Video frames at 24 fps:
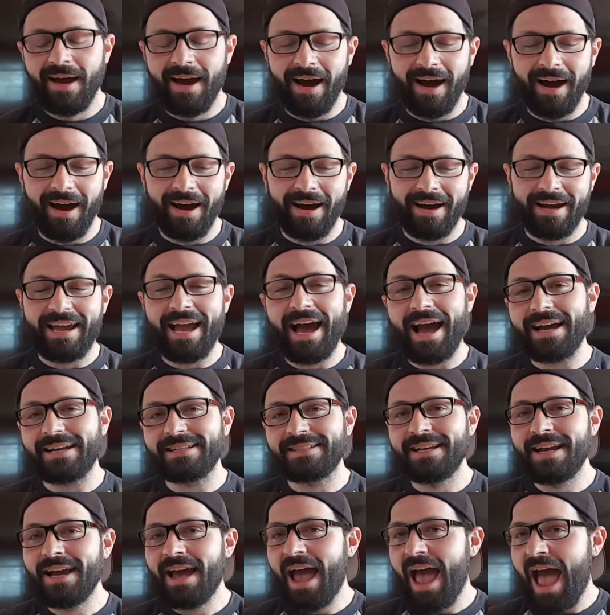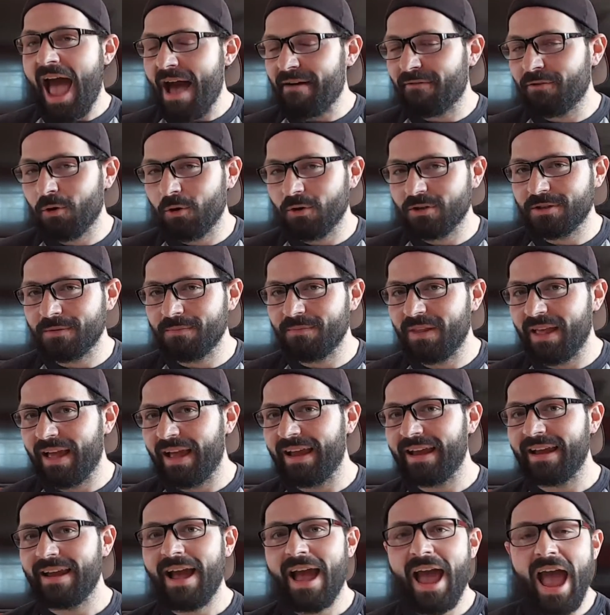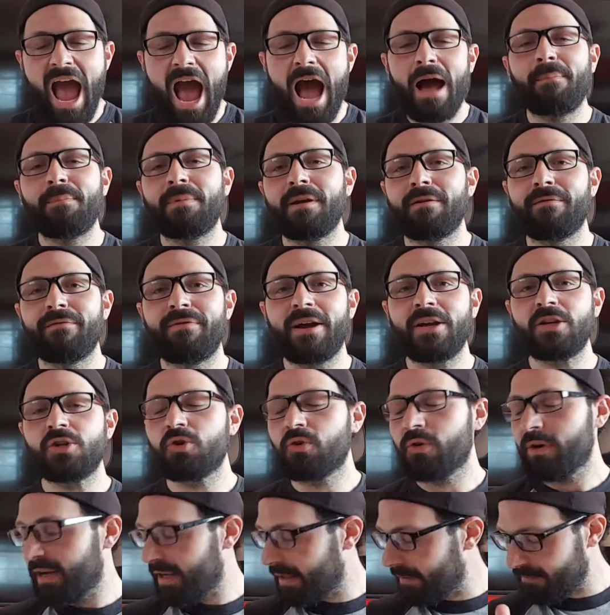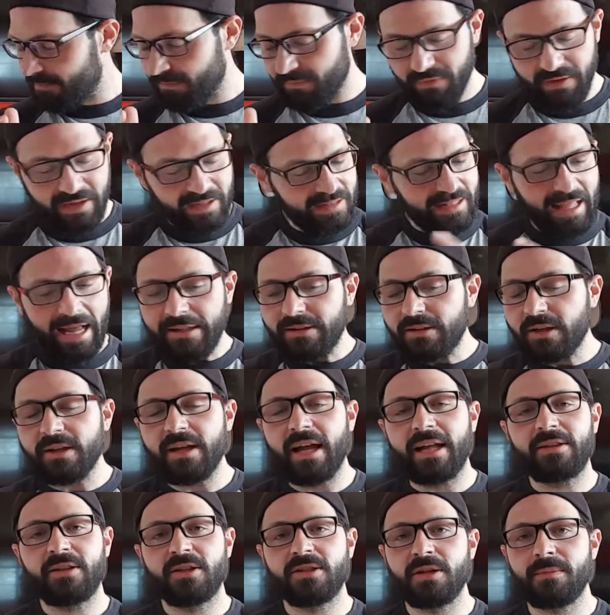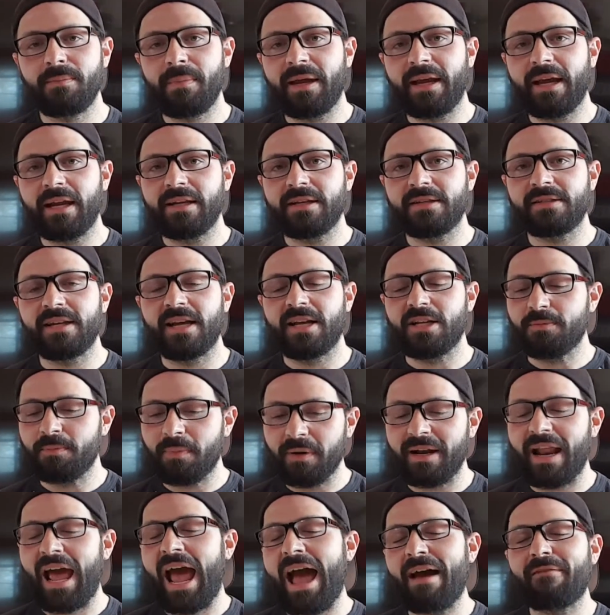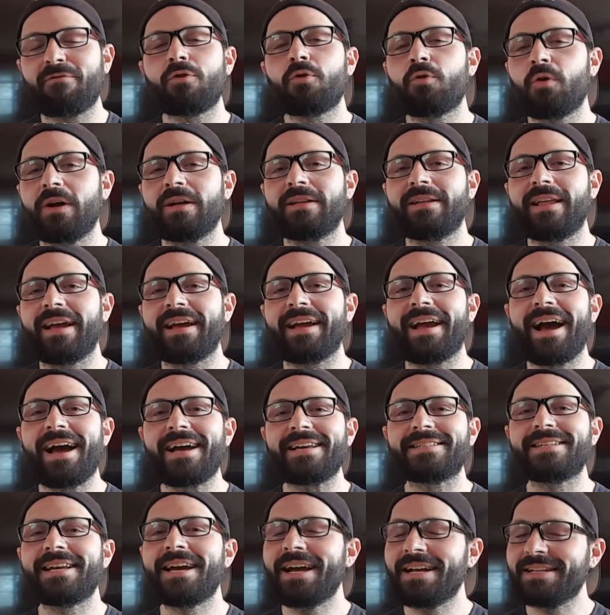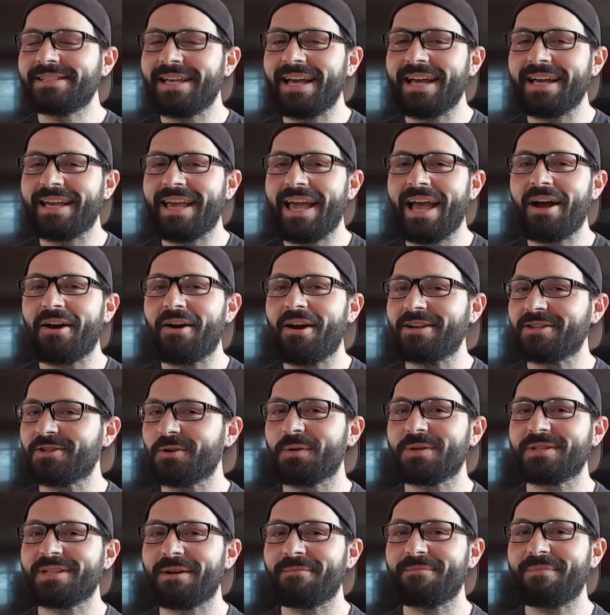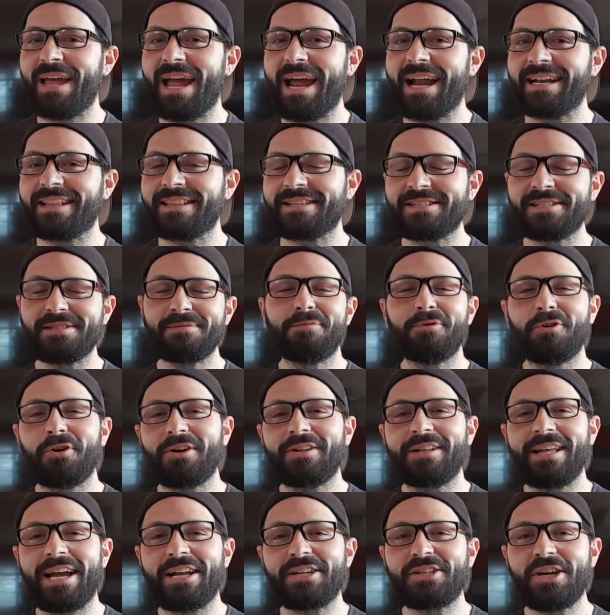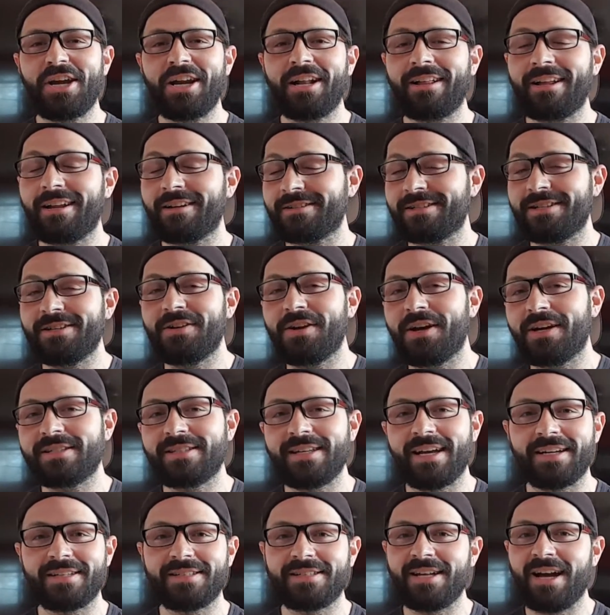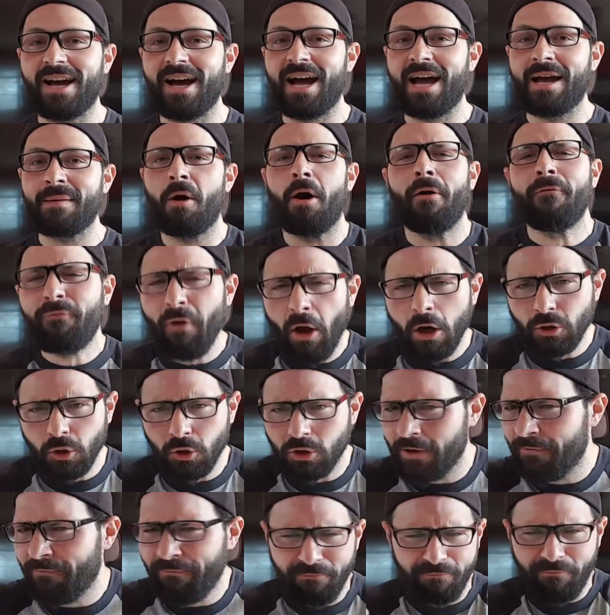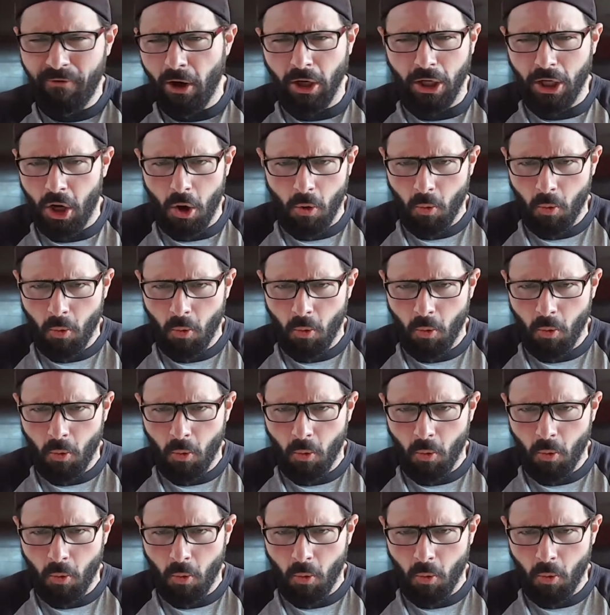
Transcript: Guys, have an awesome day. Happy Avengering. That doesn't make any sense. But have a great day, guys. Take care. As always, I'm Danny. This is the Bluray Dan channel. And I'll see you guys next time. Avengers Infinity